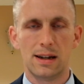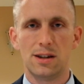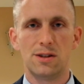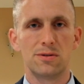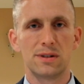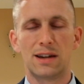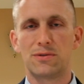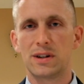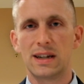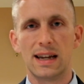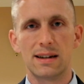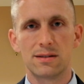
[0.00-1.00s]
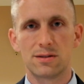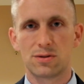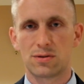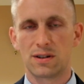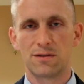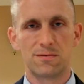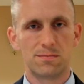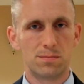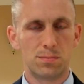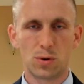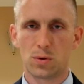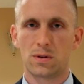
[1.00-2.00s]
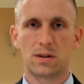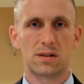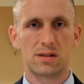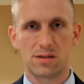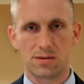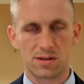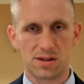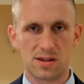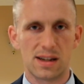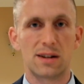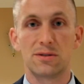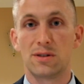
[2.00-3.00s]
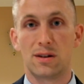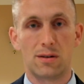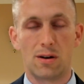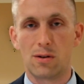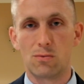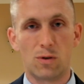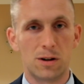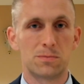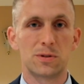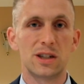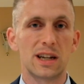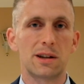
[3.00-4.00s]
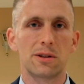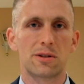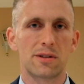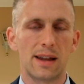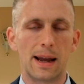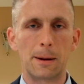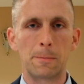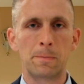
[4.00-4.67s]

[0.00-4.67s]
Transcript: You'll never get sort of bored or settled on one particular thing.